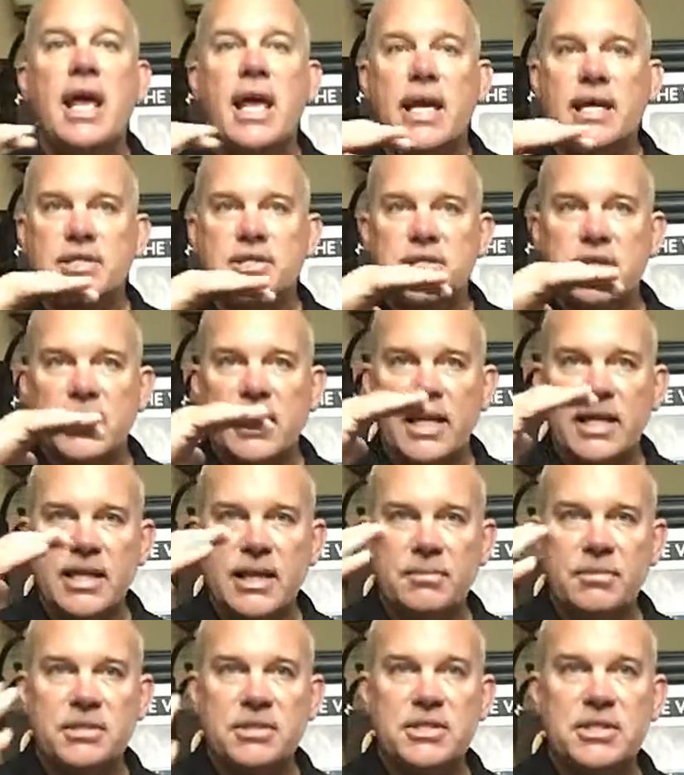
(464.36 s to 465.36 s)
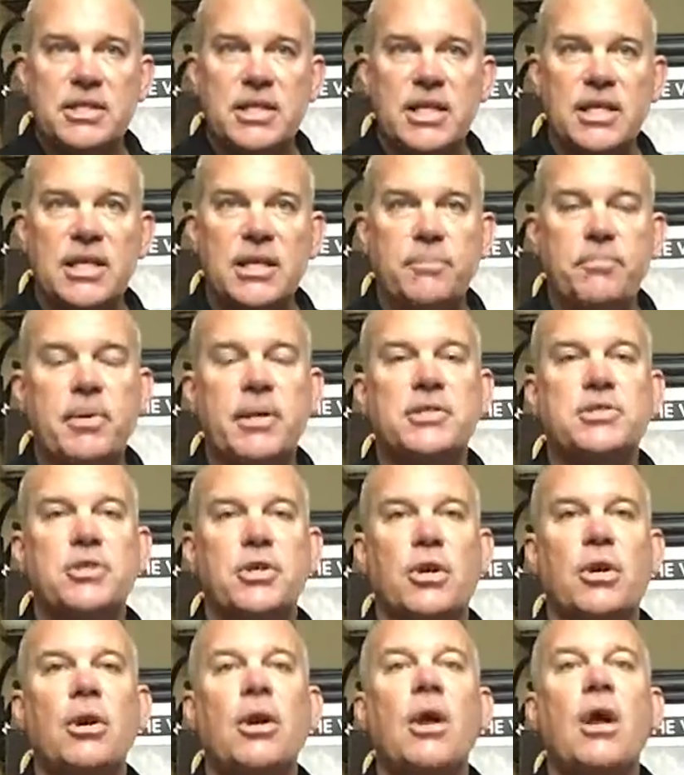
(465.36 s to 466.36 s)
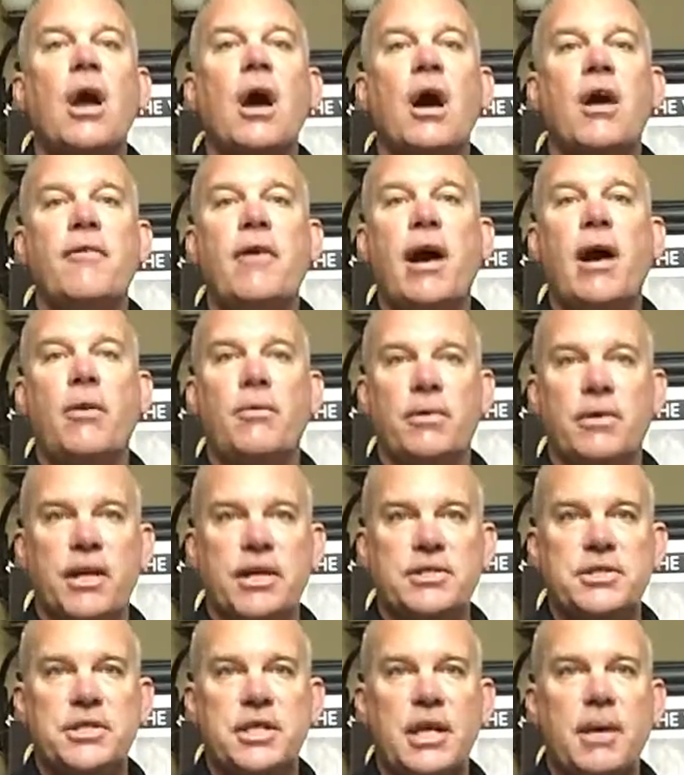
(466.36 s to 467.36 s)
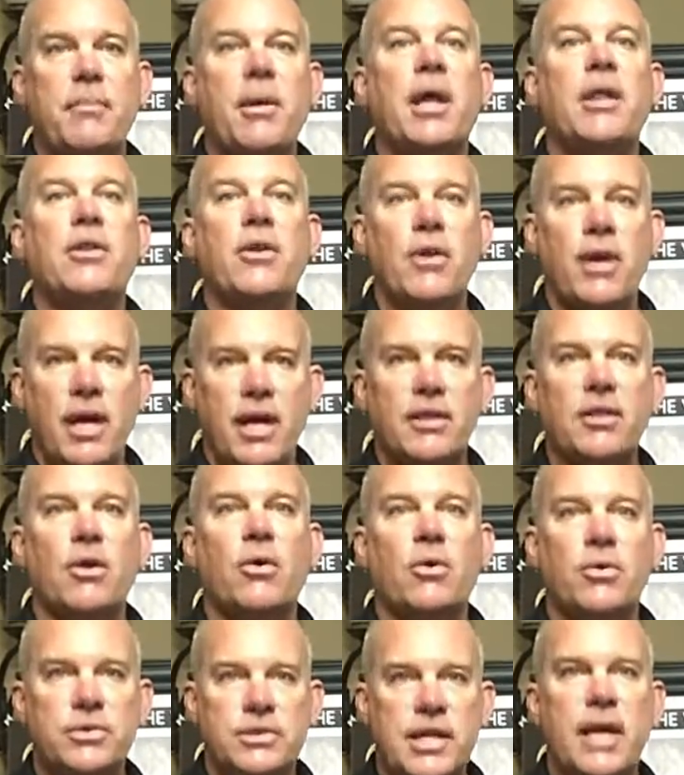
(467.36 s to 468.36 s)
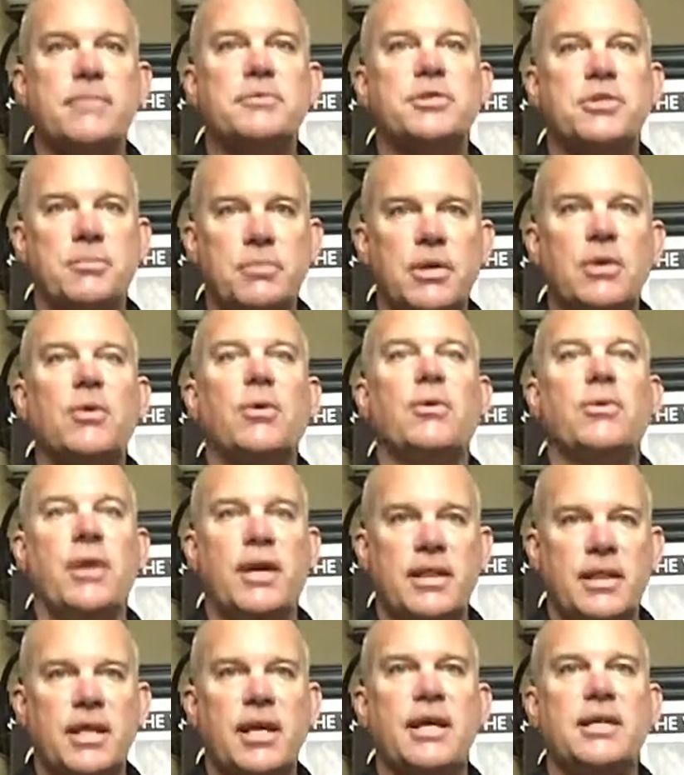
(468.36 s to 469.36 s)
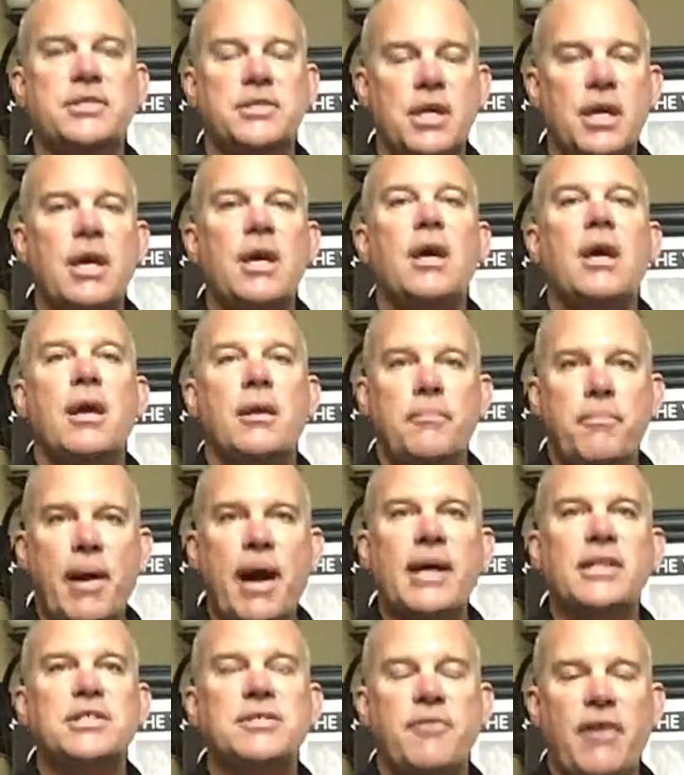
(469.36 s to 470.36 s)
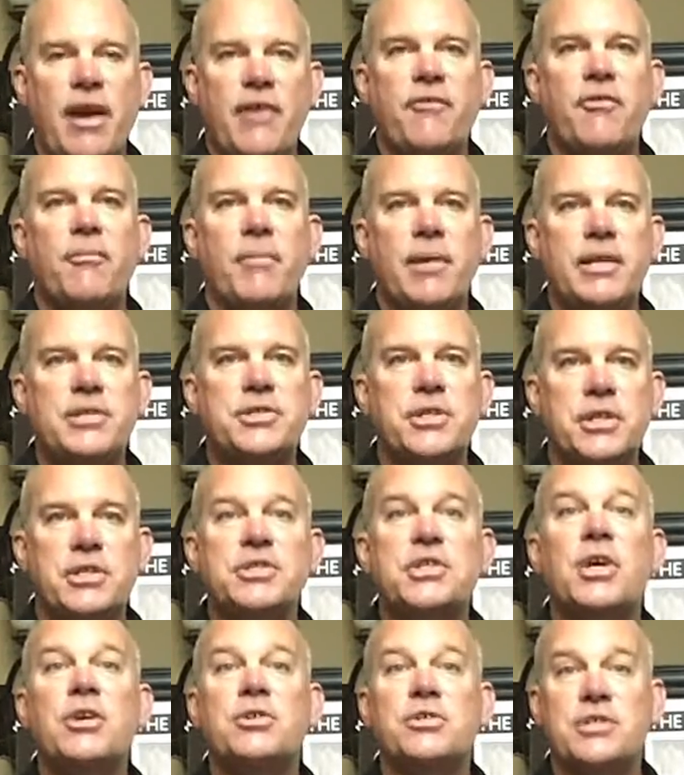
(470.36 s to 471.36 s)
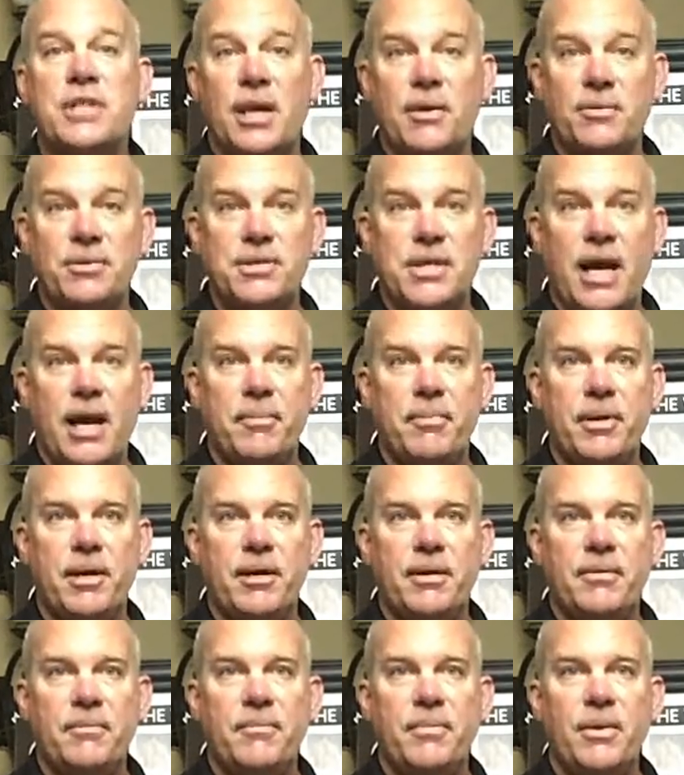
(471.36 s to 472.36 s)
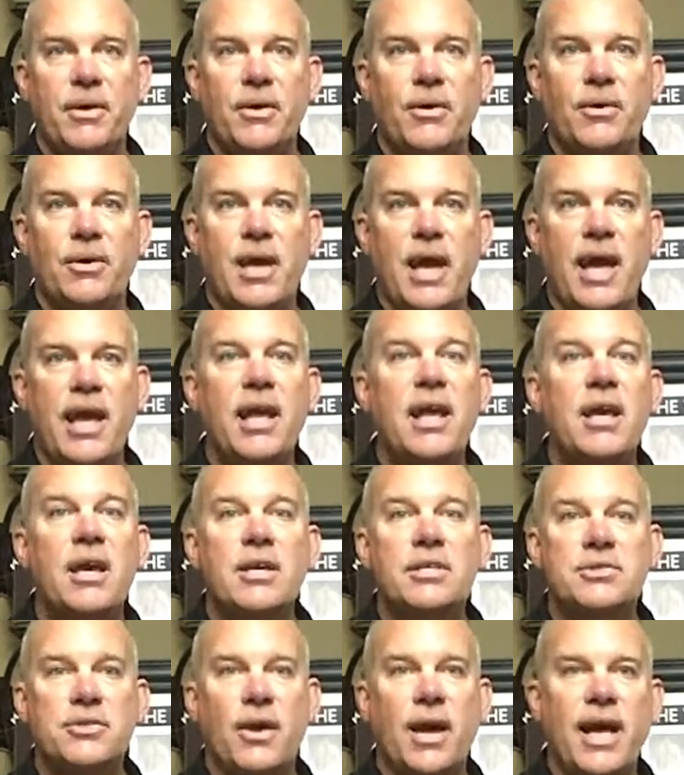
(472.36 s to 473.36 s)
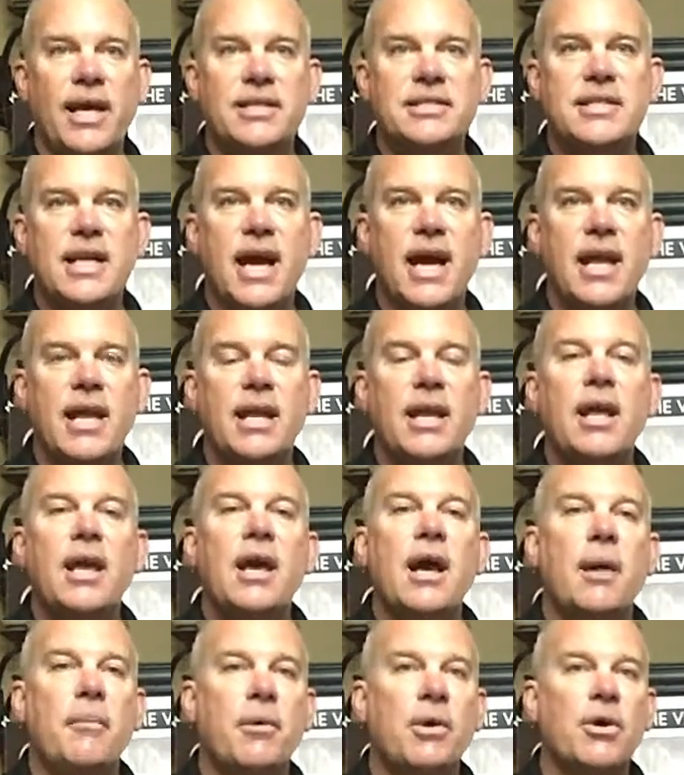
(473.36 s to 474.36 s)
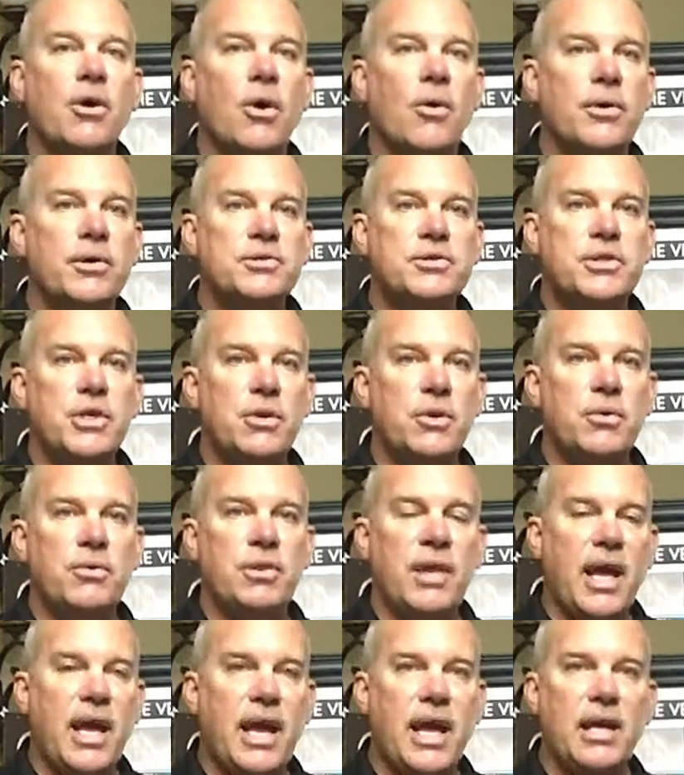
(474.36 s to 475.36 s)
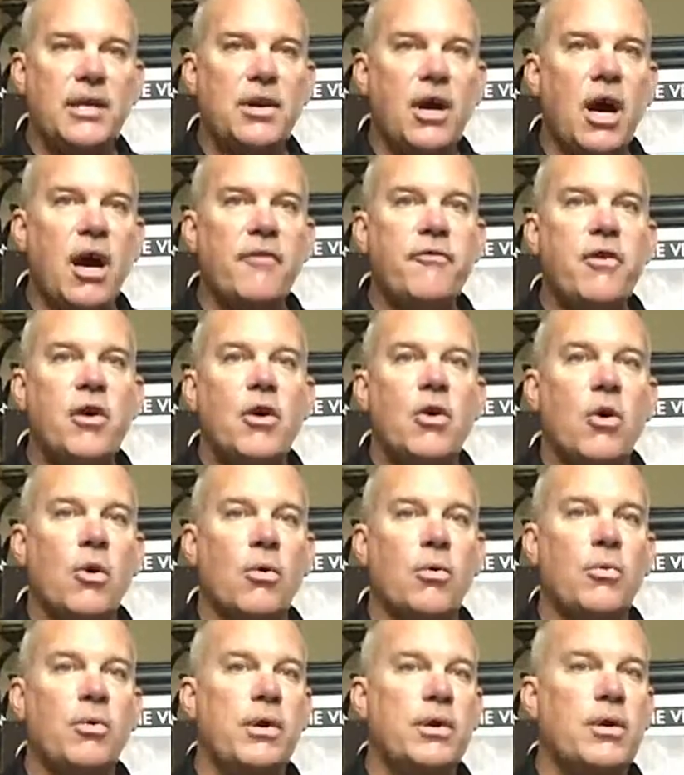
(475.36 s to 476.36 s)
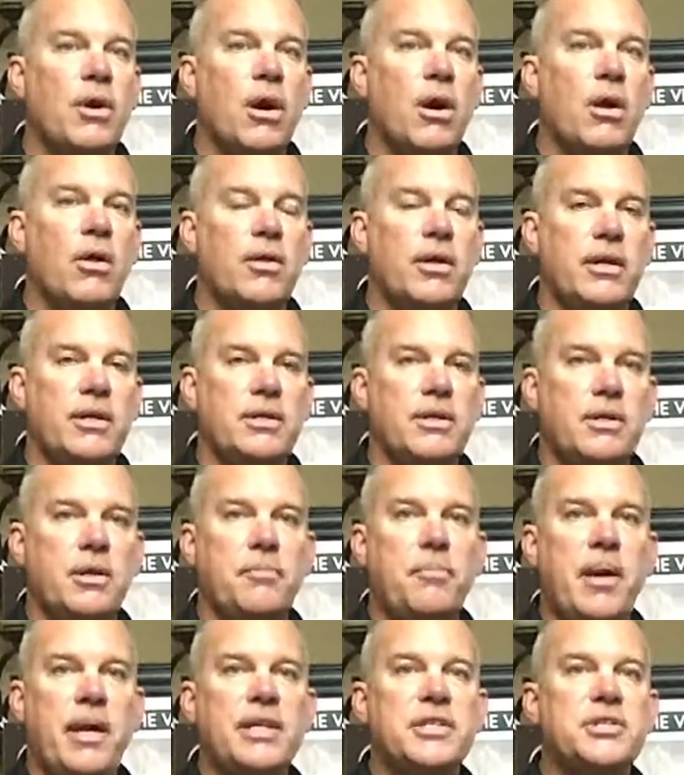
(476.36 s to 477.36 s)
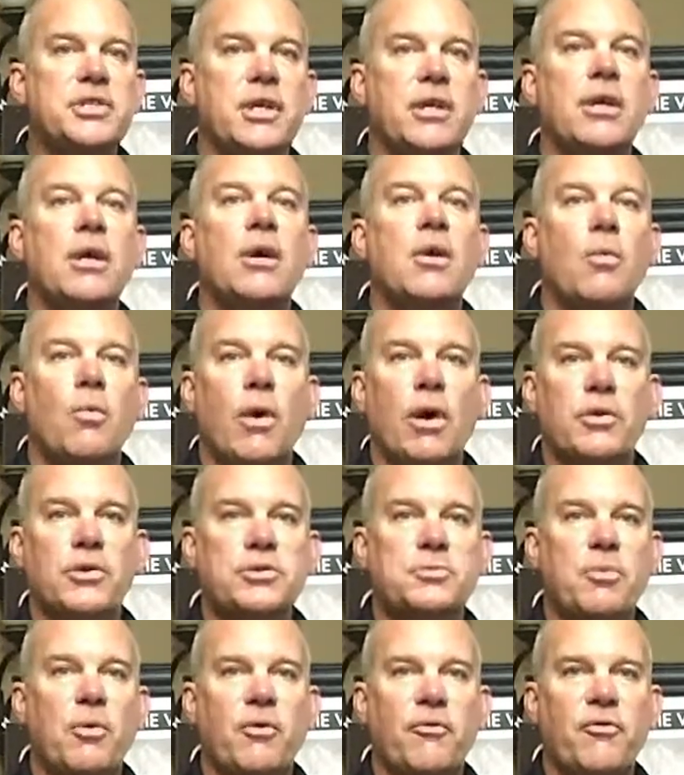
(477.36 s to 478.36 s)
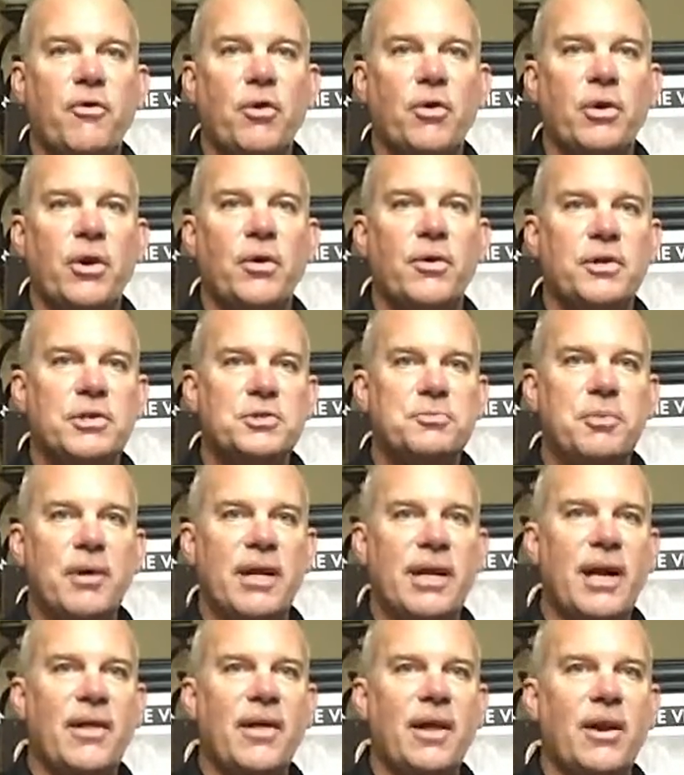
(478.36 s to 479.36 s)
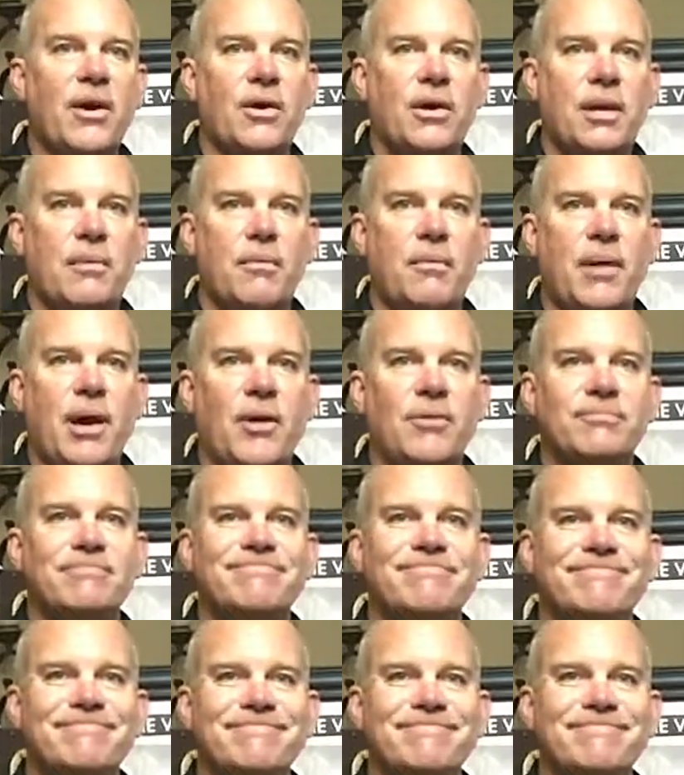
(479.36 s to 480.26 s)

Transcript: It's getting them to see the picture of how it relates to them, and their head the whole time should be going like this in positive affirmation because they understand what's happening. Okay, so hang tight. I'm going to go into the handoff, or what we call into the patient wellness portfolio, and explain how that all came about.